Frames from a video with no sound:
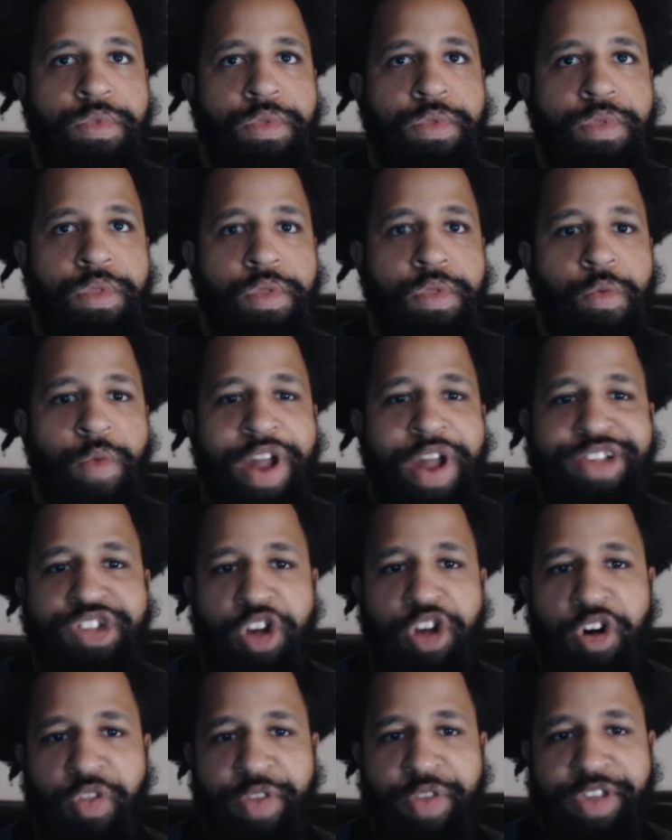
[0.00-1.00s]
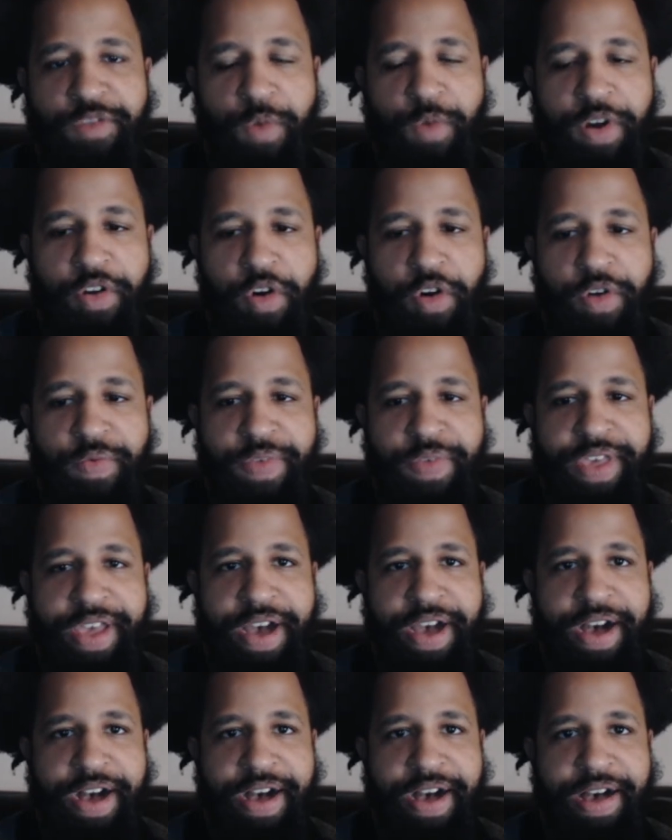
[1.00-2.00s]
When I saw this one on
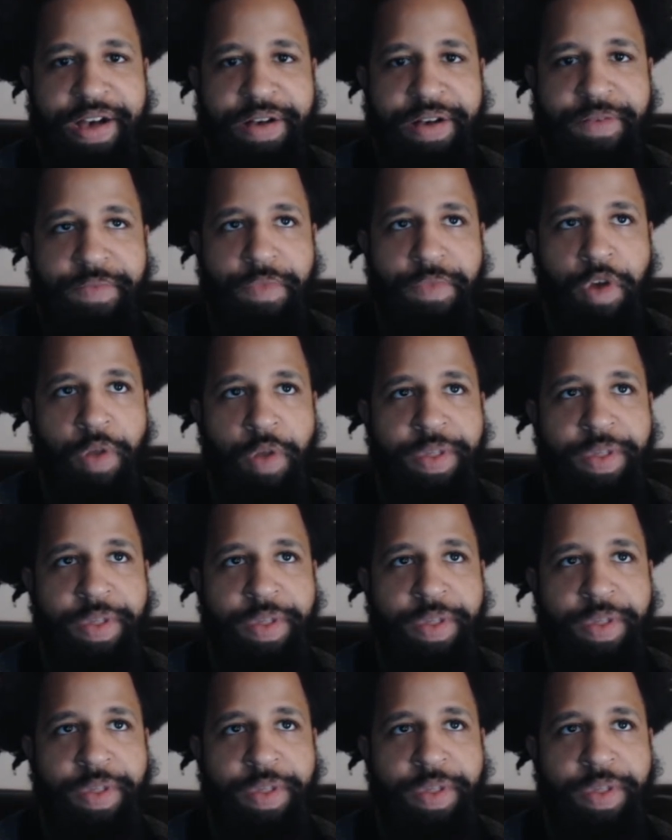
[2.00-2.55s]
the